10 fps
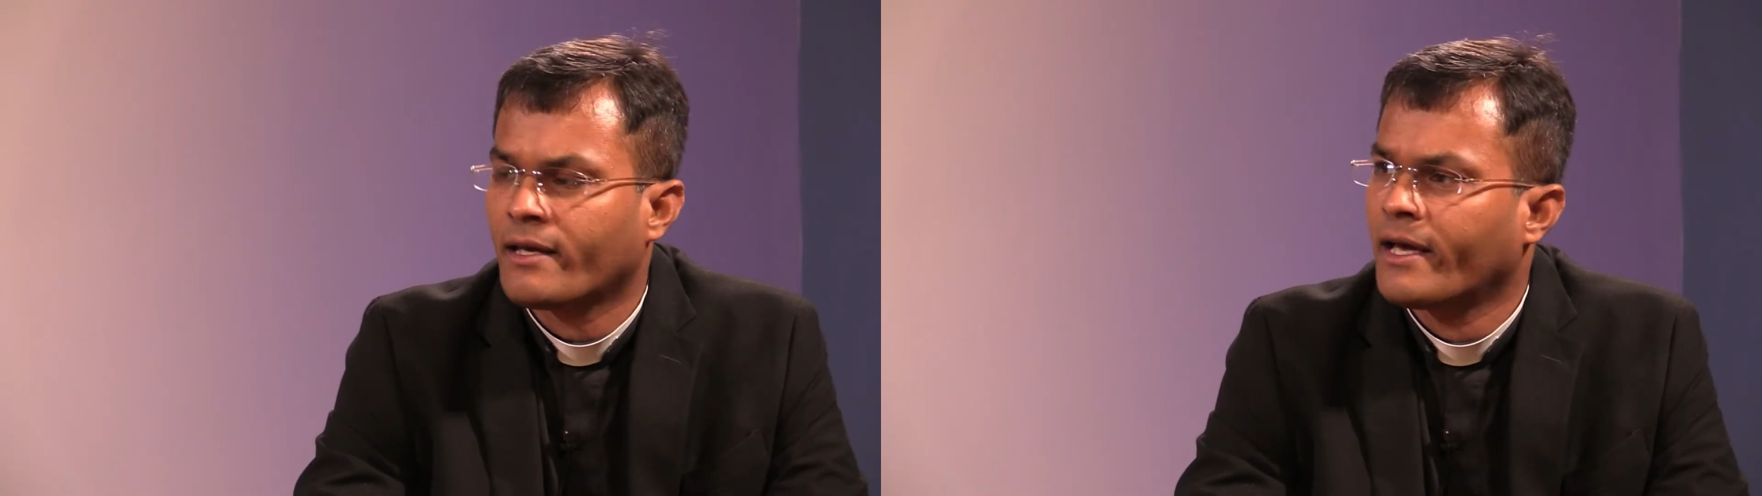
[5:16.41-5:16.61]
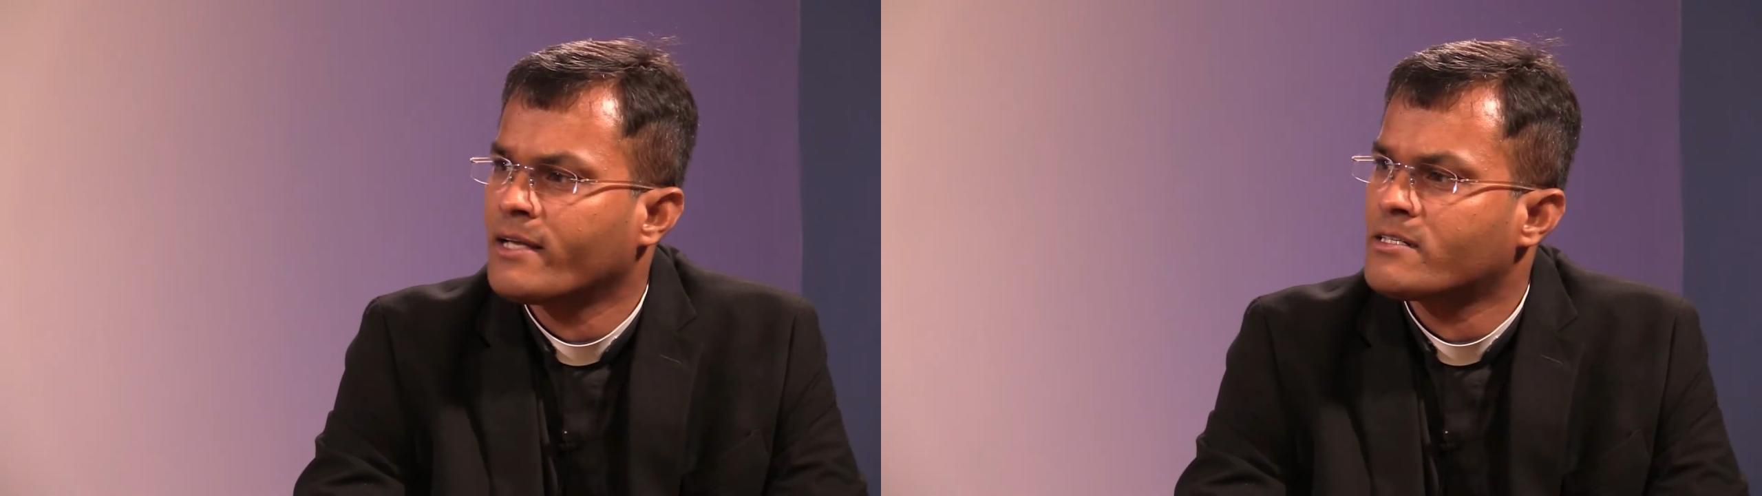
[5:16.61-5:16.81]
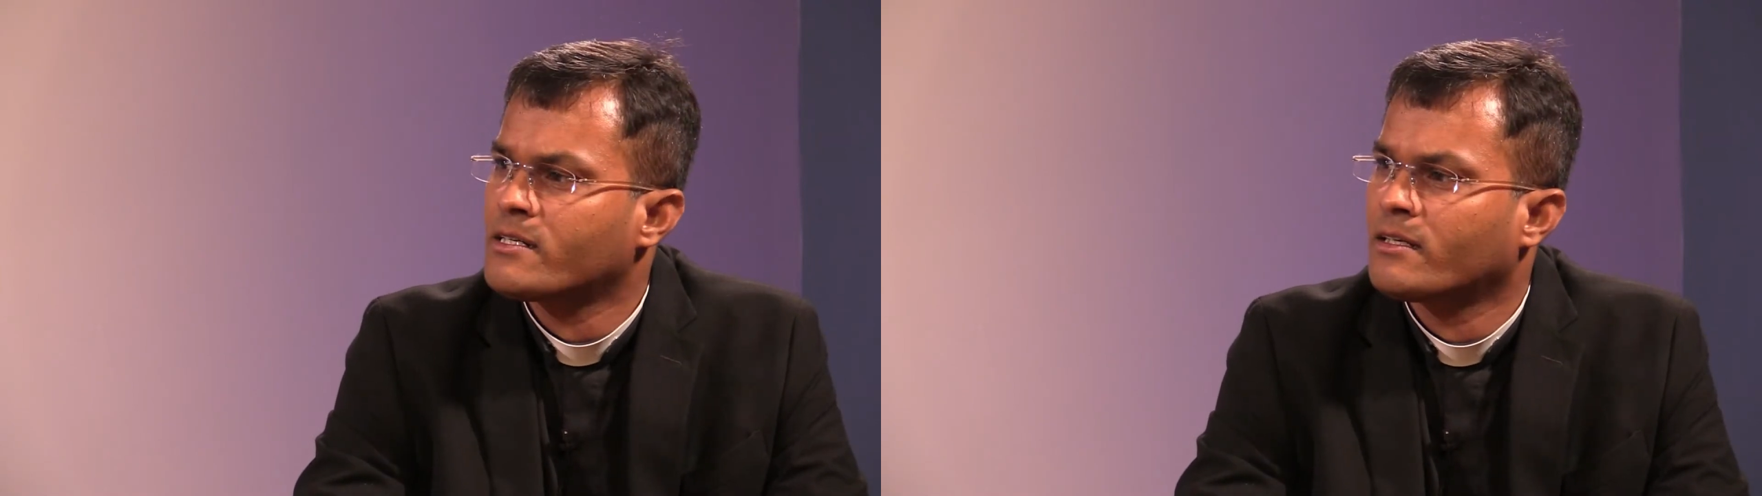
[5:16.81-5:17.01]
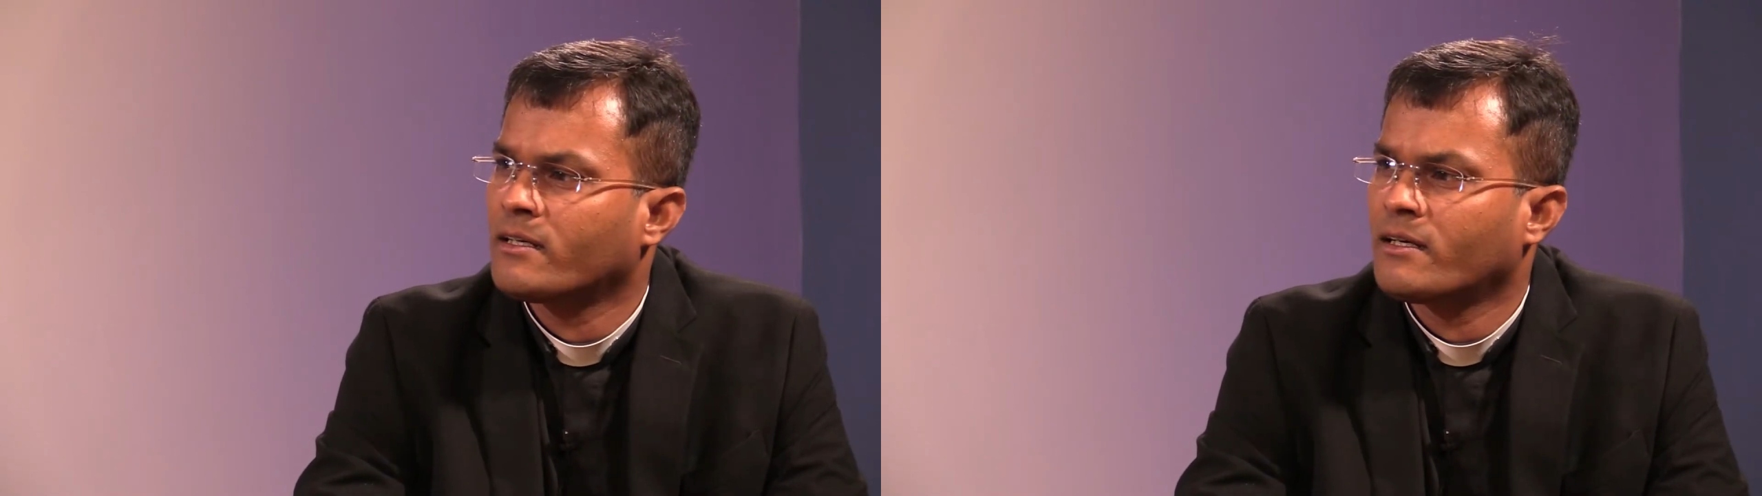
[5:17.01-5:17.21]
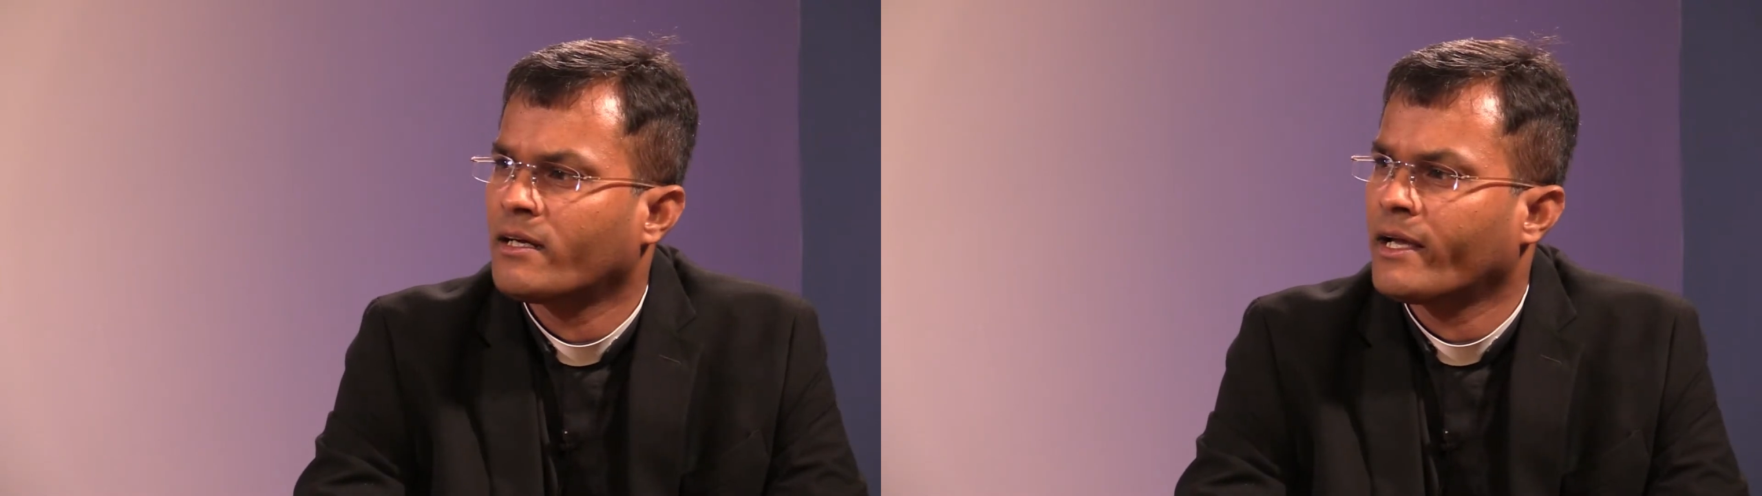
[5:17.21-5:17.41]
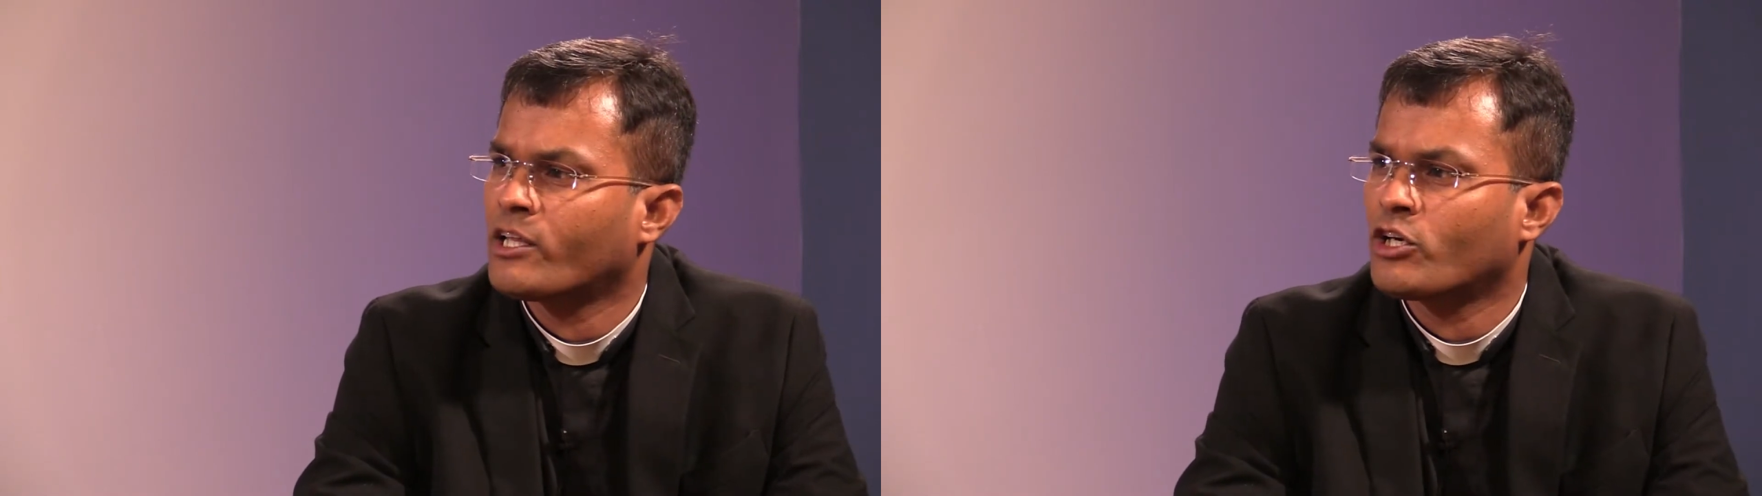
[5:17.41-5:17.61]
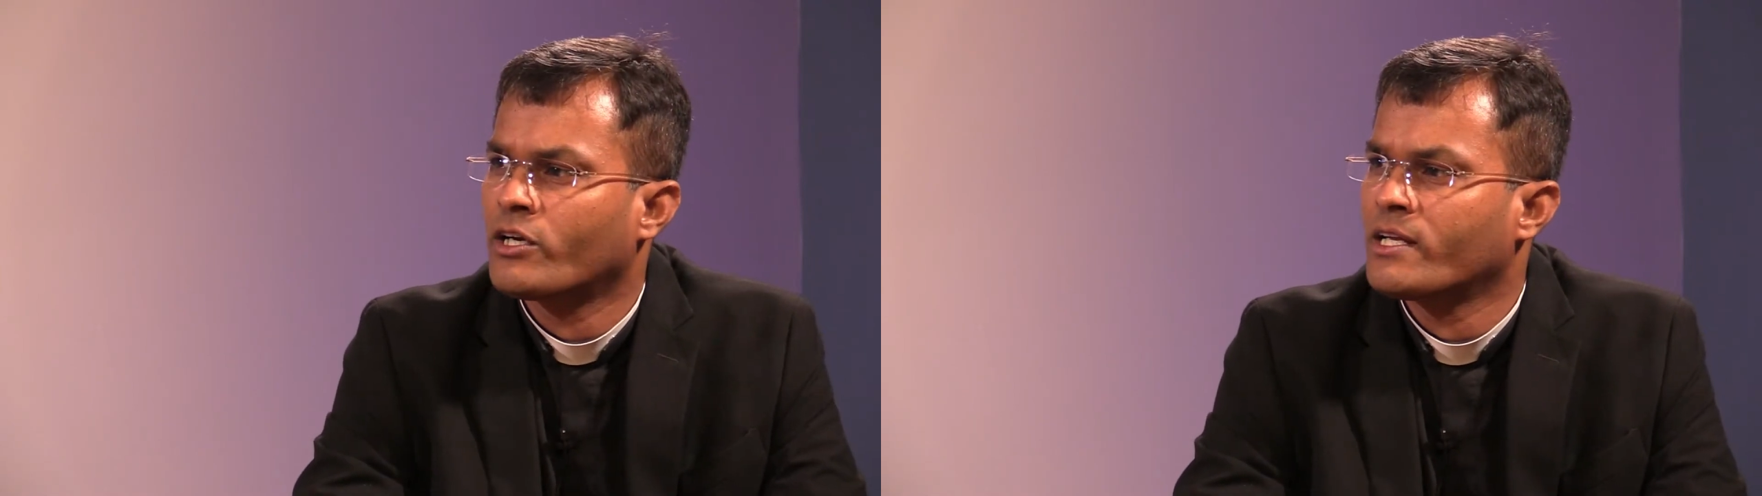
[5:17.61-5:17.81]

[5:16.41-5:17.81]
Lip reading: 8:30,